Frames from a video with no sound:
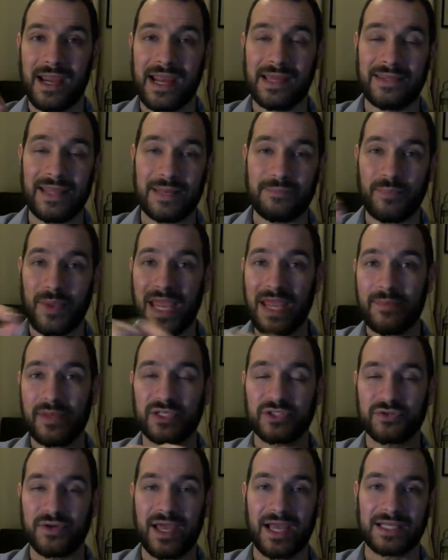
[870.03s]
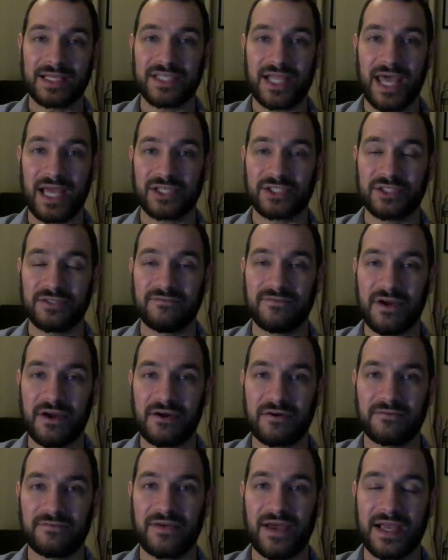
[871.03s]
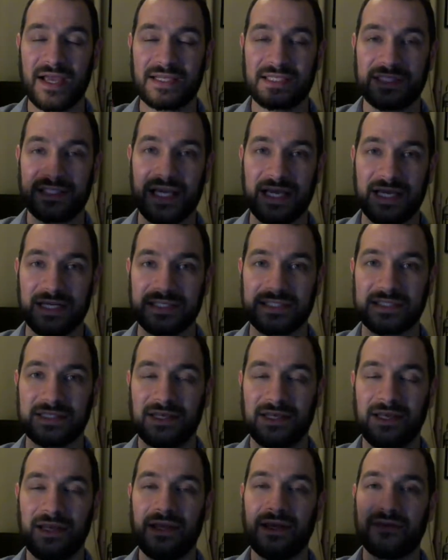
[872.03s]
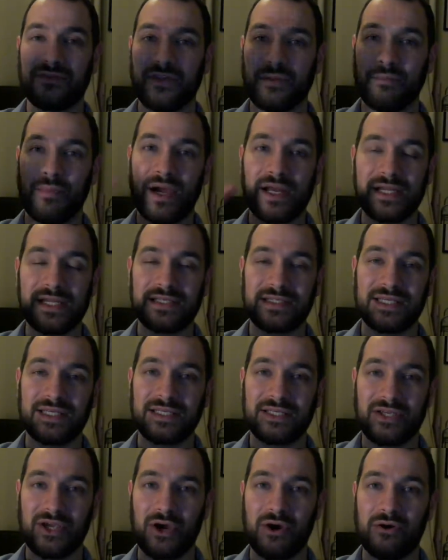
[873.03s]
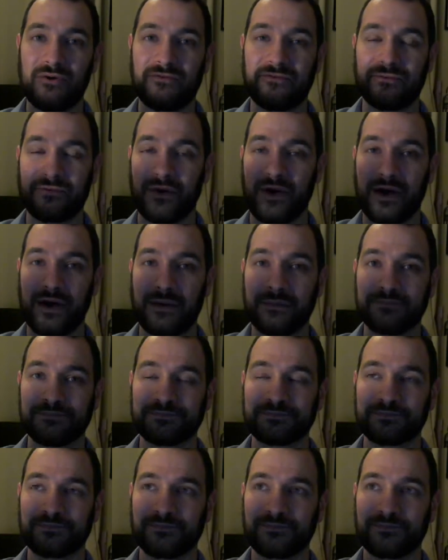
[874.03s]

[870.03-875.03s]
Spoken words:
And that payment transaction verifies, yes, the money did go from